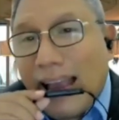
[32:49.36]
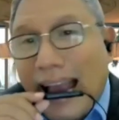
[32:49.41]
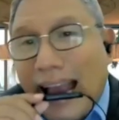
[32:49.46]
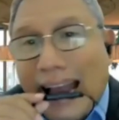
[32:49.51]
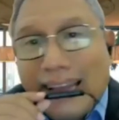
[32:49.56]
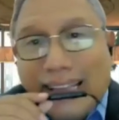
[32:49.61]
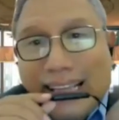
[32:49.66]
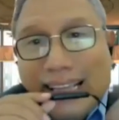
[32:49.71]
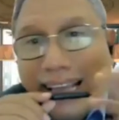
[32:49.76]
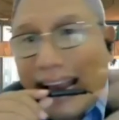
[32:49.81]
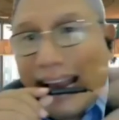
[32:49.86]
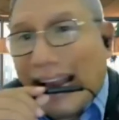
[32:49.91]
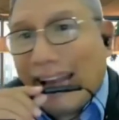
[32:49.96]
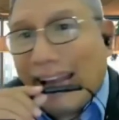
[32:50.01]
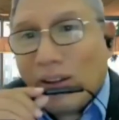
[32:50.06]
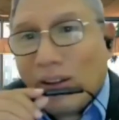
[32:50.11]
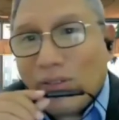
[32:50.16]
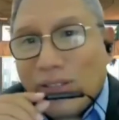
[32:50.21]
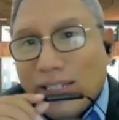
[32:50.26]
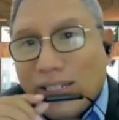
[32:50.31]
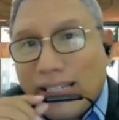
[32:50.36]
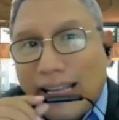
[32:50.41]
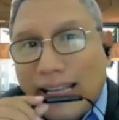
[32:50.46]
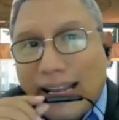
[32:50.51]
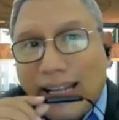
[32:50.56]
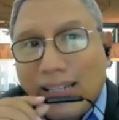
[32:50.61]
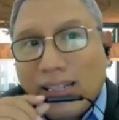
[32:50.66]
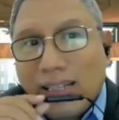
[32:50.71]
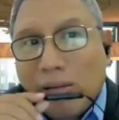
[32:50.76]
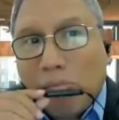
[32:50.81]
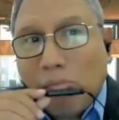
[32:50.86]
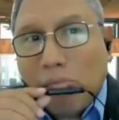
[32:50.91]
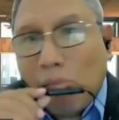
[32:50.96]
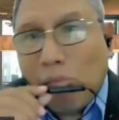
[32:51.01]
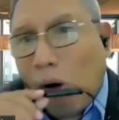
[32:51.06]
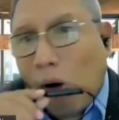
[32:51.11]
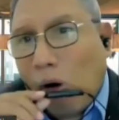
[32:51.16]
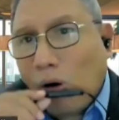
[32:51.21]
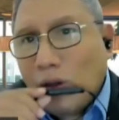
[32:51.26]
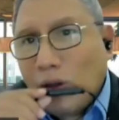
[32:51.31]
At the end of the day, the
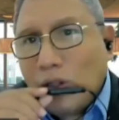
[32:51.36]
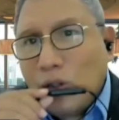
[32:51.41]
more